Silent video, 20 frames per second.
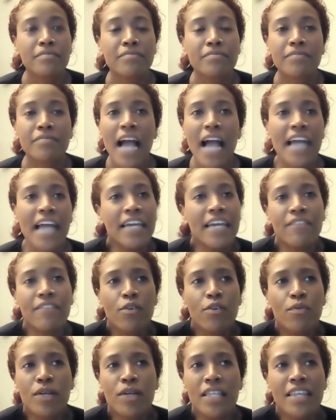I never
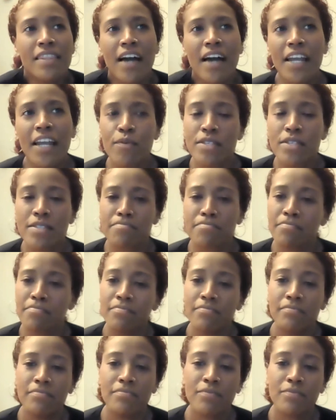really thought it was
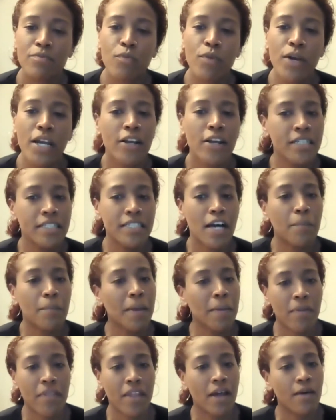weird to tell
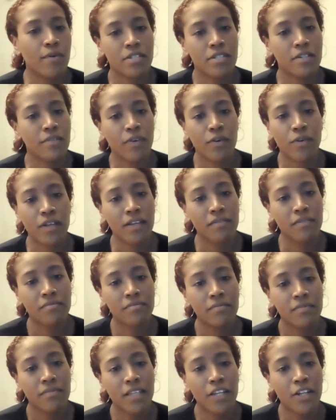people that I was a
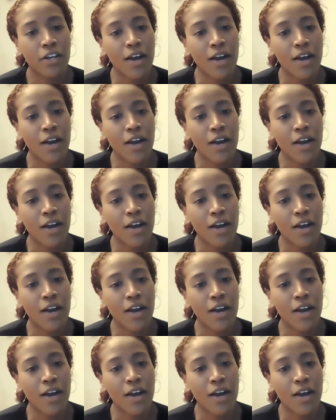devotee.